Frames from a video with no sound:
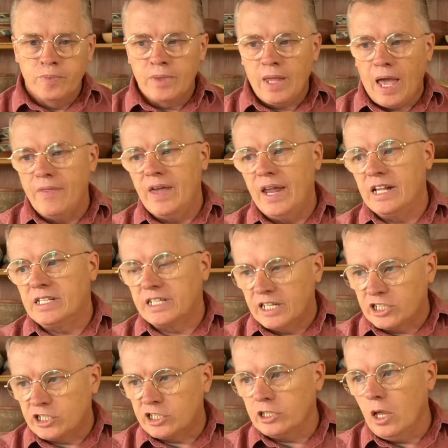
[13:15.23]
and then it's going
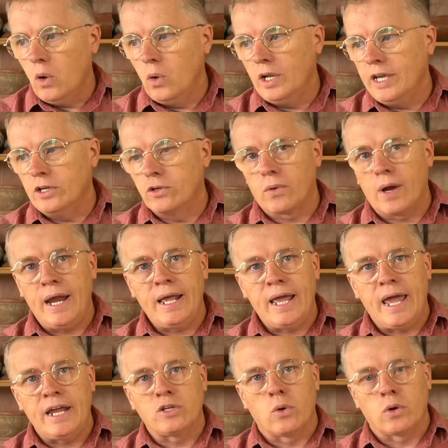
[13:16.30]
to slowly
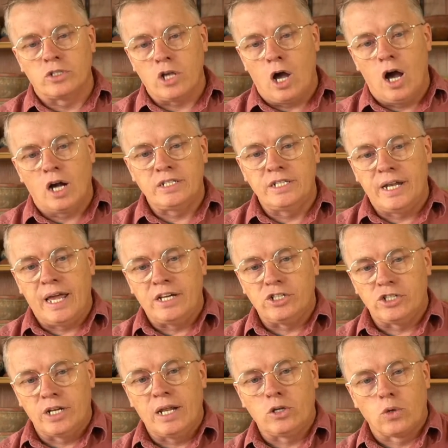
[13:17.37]
gradiate towards
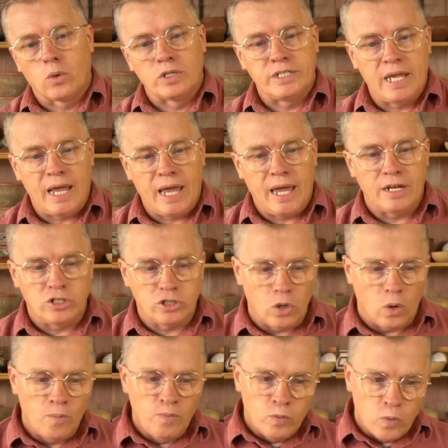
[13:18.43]
oxidation towards the end. So
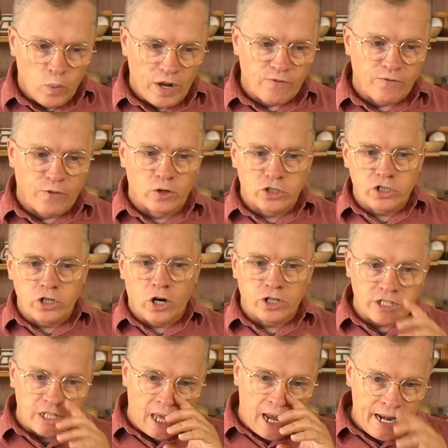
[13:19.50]
when it first starts
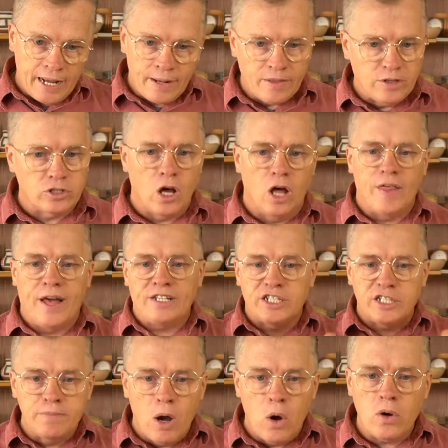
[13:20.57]
lighting, there's all that
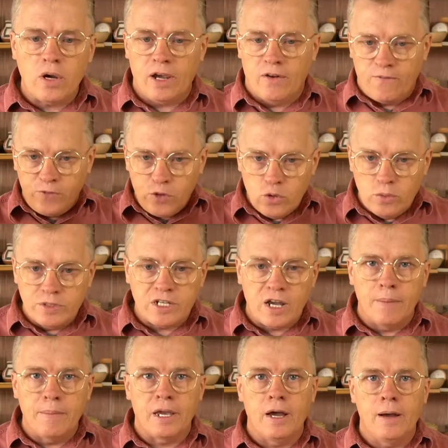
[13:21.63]
smoke and fumes
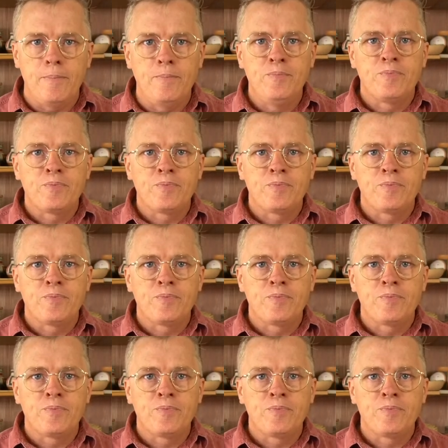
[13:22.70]
coming up.